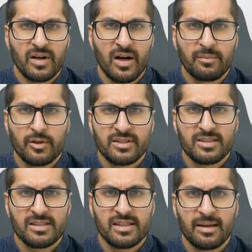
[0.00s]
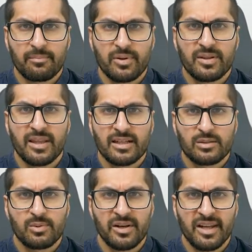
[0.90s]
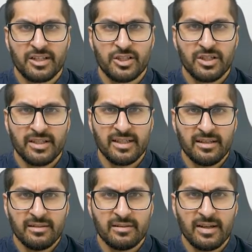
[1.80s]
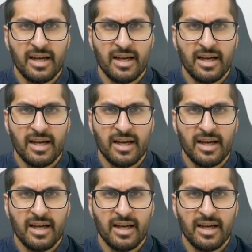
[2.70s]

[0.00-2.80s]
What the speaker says: I'm going to skip the explanation here